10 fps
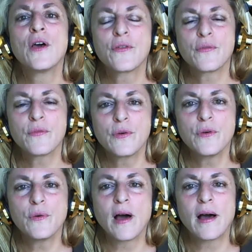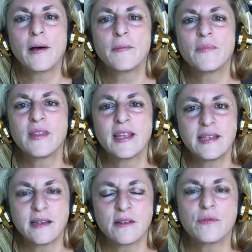through
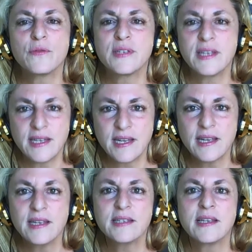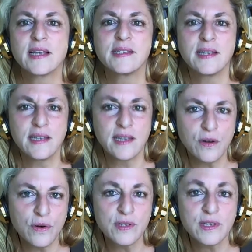CDs and CD
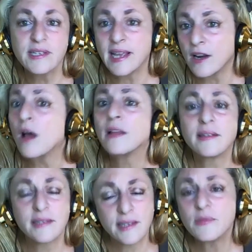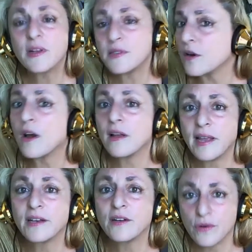courses, and sometimes there are
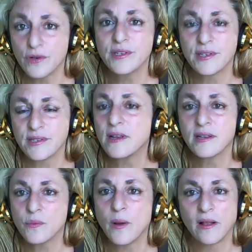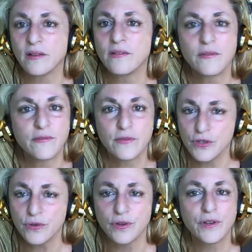online courses as well, for
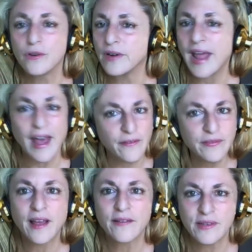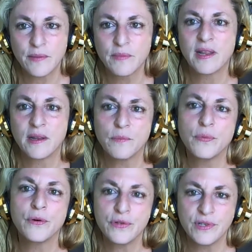sure. You don't have to have somebody in
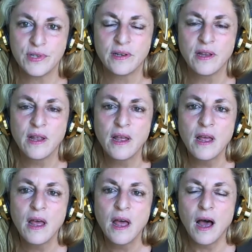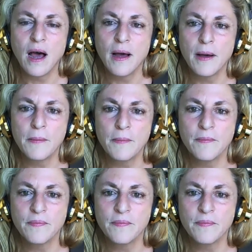person. And